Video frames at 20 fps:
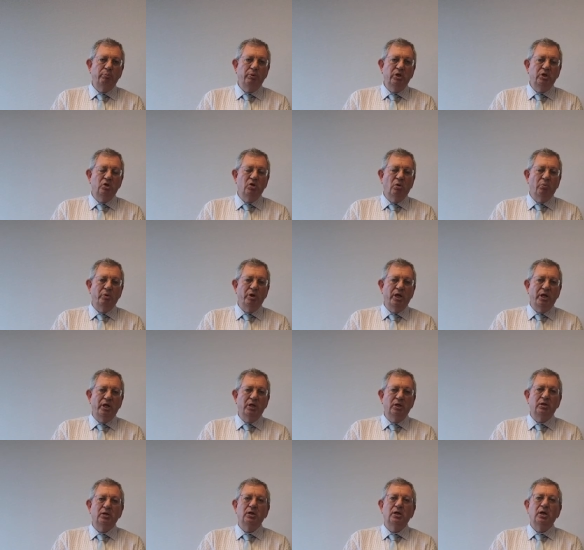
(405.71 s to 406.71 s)
being
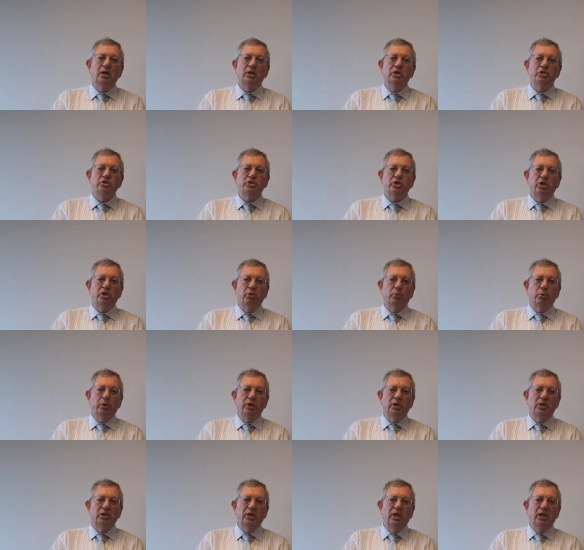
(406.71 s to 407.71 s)
nominated, so that we
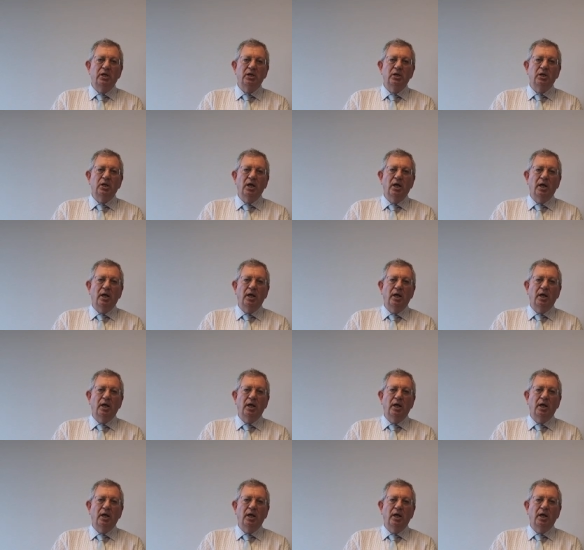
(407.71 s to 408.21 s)
can then